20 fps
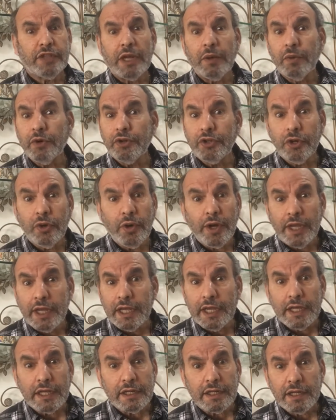they were doing
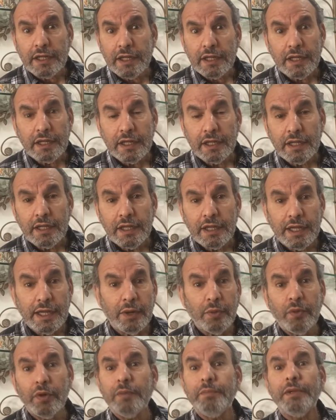it,
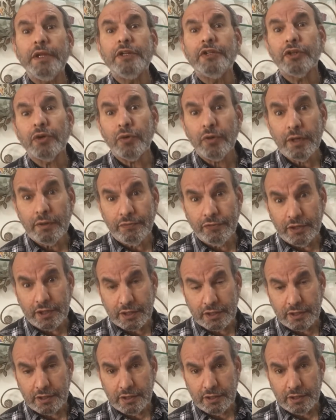it would be terrific.